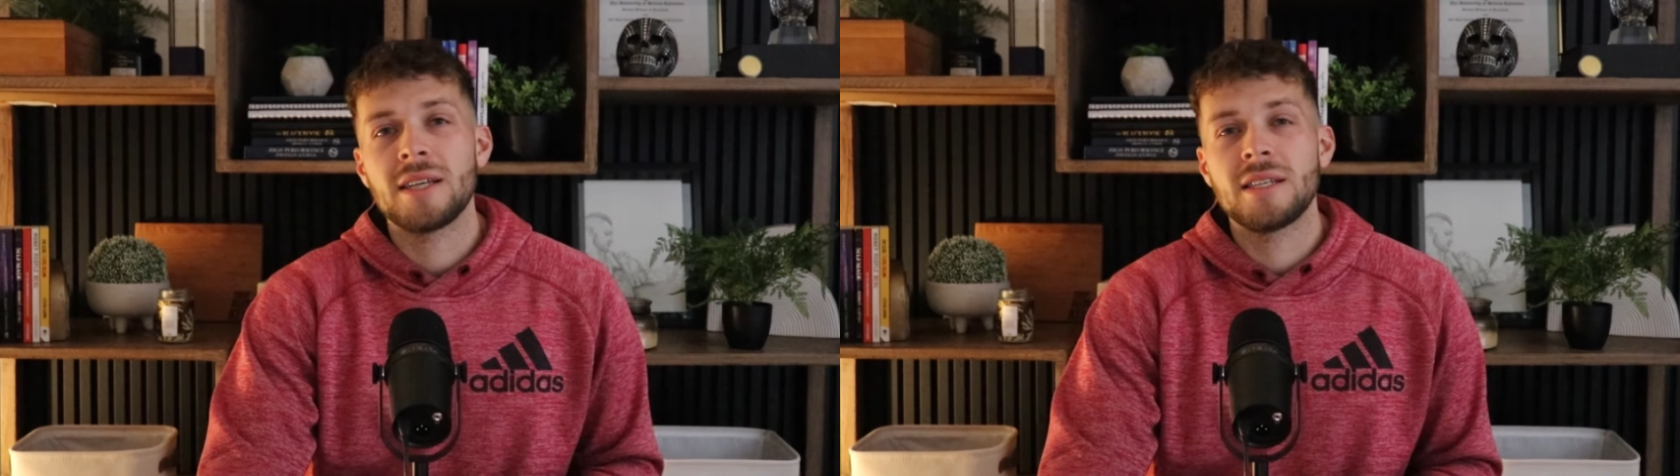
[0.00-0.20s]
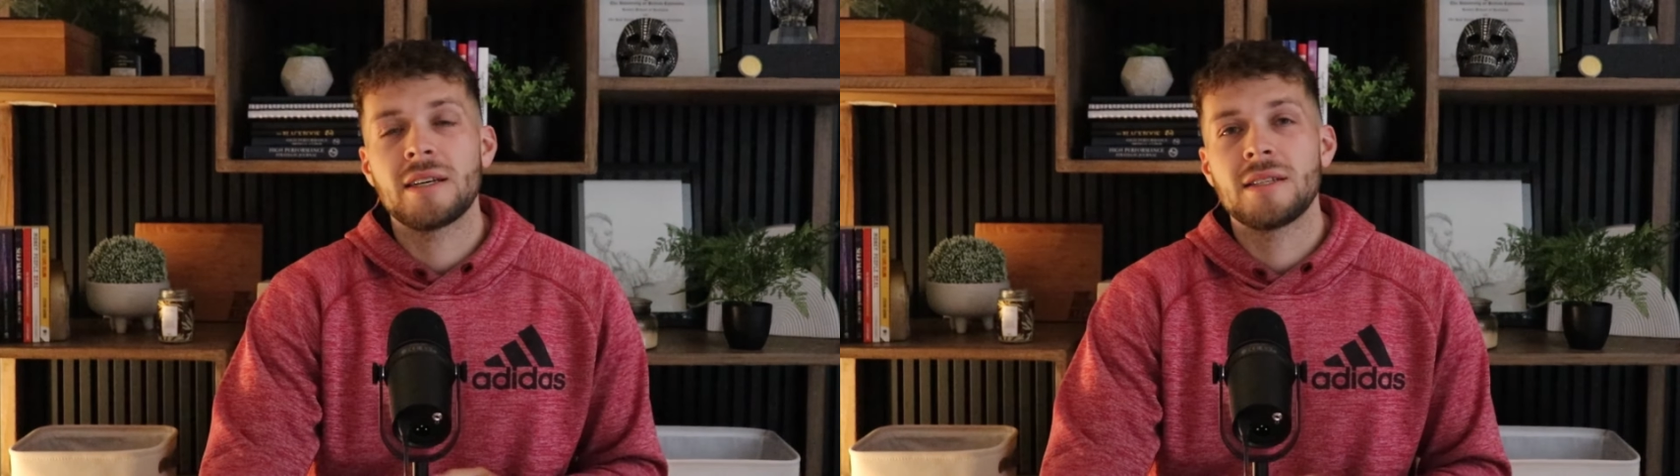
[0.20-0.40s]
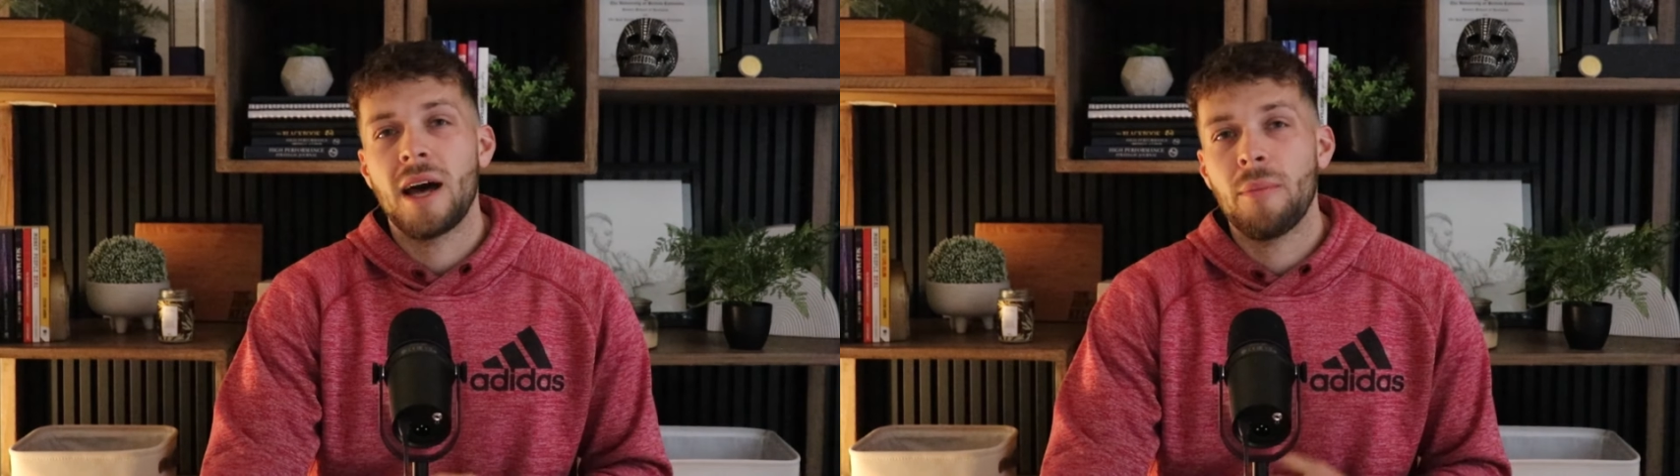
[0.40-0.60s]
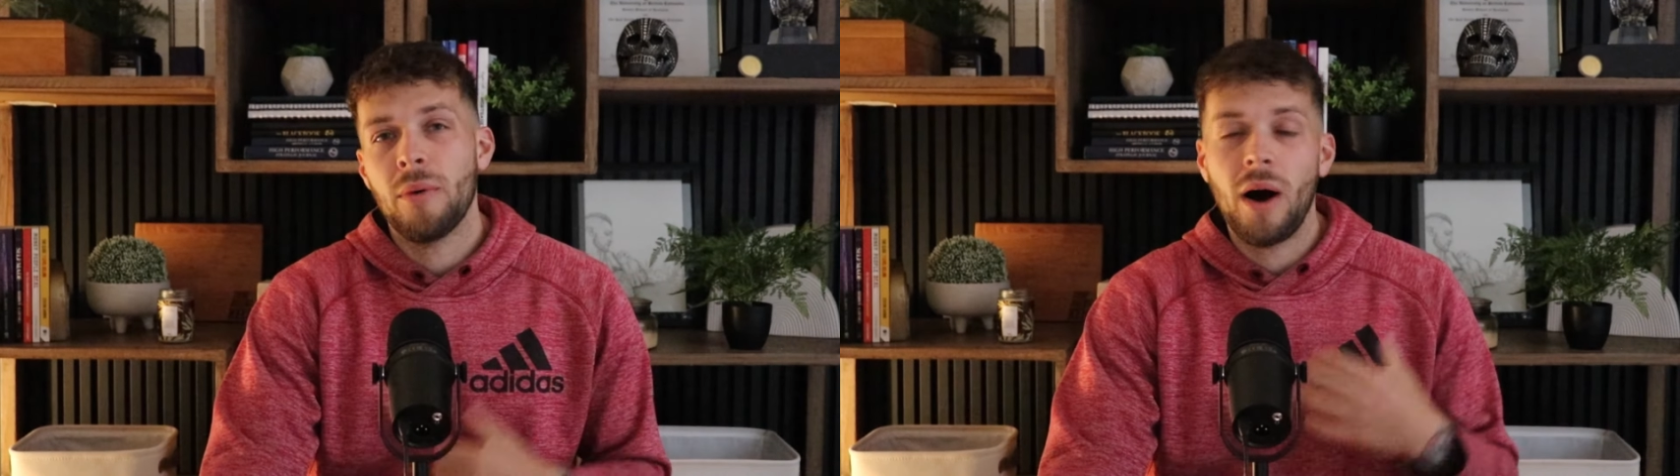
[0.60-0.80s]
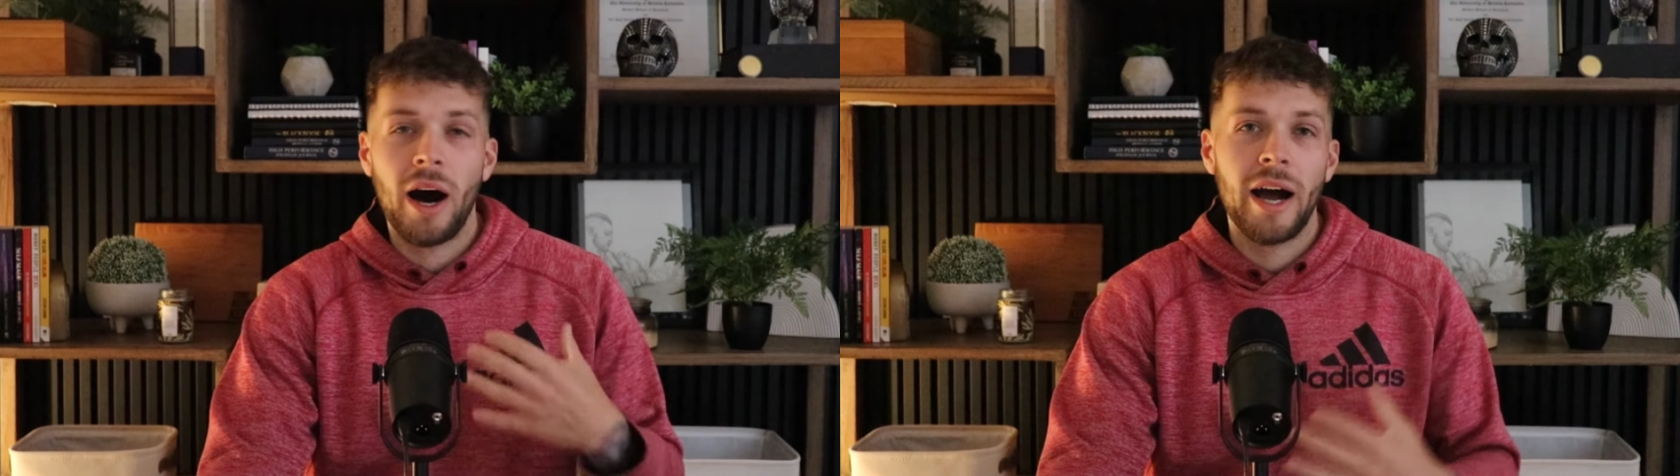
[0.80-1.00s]
guys an
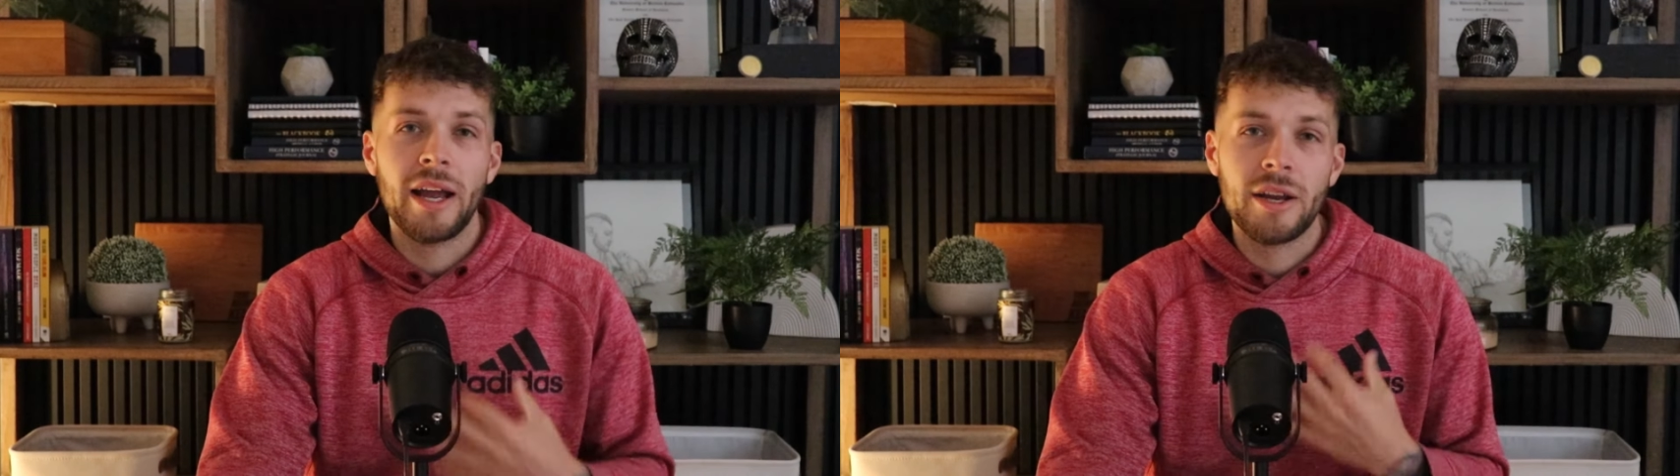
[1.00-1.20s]
example, I